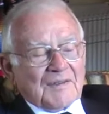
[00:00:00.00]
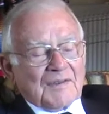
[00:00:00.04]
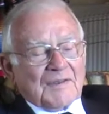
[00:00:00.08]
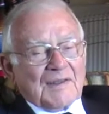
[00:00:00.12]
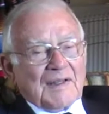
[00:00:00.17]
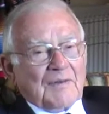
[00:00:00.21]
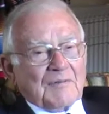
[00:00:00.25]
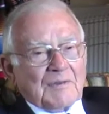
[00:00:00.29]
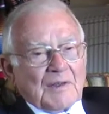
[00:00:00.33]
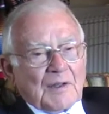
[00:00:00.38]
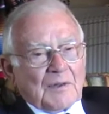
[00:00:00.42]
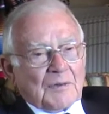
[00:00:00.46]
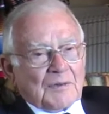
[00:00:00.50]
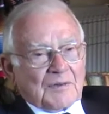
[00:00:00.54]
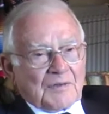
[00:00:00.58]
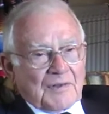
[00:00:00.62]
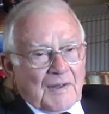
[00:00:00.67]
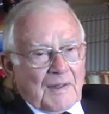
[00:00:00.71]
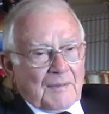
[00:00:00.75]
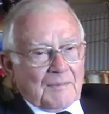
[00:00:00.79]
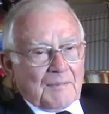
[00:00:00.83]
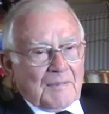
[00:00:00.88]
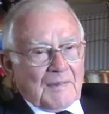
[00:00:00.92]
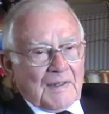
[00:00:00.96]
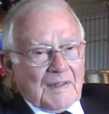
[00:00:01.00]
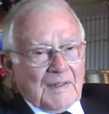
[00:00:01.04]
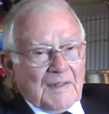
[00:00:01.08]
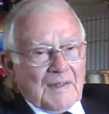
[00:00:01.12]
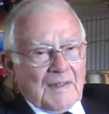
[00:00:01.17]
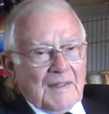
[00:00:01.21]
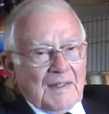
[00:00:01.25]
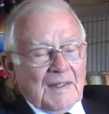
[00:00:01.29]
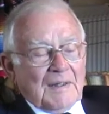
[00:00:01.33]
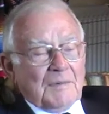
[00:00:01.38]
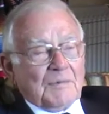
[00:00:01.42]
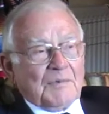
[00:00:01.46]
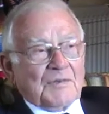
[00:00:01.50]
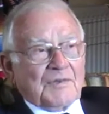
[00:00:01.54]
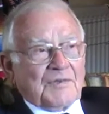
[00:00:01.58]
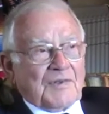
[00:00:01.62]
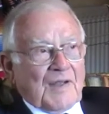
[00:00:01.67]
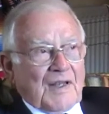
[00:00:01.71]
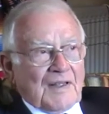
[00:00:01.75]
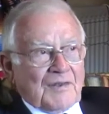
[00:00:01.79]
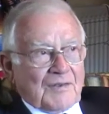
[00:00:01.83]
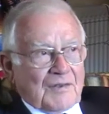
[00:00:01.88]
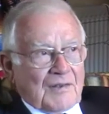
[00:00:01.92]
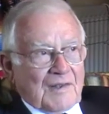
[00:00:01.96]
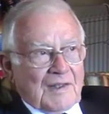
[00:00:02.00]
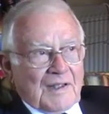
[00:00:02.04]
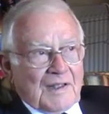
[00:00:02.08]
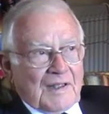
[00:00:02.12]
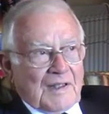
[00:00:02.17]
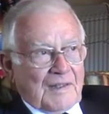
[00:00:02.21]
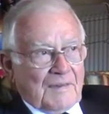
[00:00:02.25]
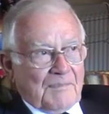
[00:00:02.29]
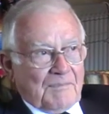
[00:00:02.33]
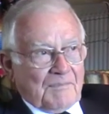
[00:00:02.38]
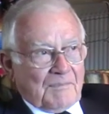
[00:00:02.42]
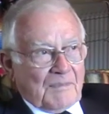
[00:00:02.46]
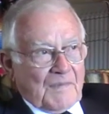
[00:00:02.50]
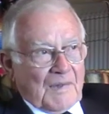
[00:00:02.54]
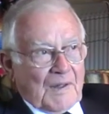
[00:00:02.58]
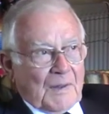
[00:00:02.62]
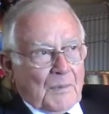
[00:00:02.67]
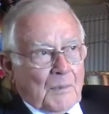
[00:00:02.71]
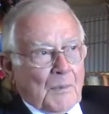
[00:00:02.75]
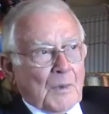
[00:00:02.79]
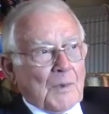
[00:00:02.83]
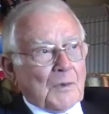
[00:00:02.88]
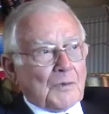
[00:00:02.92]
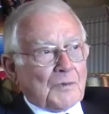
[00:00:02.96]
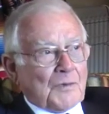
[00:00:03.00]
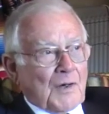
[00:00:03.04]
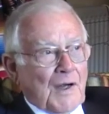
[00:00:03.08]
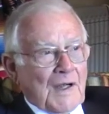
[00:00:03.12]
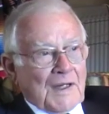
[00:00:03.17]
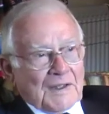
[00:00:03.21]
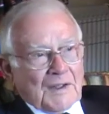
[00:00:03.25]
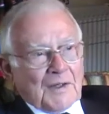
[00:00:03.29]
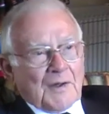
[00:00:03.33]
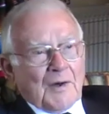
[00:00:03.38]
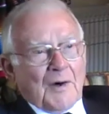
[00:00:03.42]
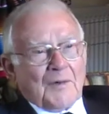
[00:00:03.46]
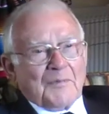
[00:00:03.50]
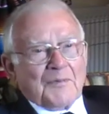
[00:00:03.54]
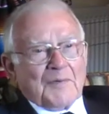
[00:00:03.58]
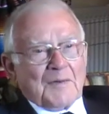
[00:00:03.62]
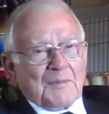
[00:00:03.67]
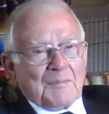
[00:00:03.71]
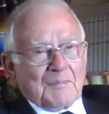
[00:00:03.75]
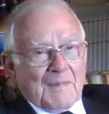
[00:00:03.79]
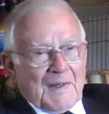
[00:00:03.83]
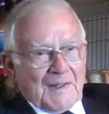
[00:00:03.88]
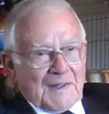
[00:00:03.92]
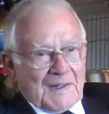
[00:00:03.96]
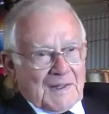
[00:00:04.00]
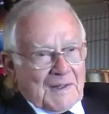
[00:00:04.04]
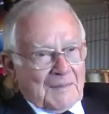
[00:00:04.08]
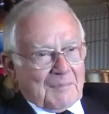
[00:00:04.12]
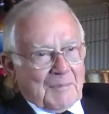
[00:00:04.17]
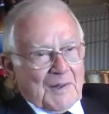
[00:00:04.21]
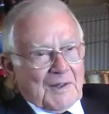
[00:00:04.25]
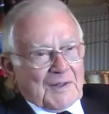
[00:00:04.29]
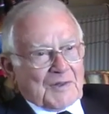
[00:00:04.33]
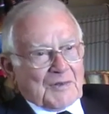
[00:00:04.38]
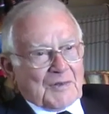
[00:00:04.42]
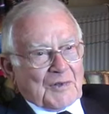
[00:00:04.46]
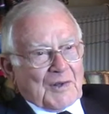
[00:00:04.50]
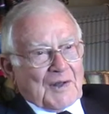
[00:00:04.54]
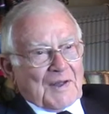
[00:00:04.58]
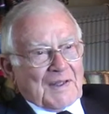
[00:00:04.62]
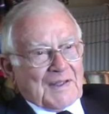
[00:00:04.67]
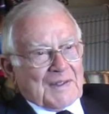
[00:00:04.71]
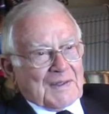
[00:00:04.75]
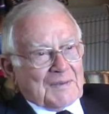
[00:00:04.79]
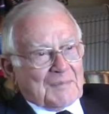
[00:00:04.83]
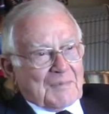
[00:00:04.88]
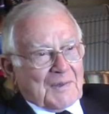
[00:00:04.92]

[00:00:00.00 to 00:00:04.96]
Lovely old chap. He was actually a wheelwright and coffin maker by trade.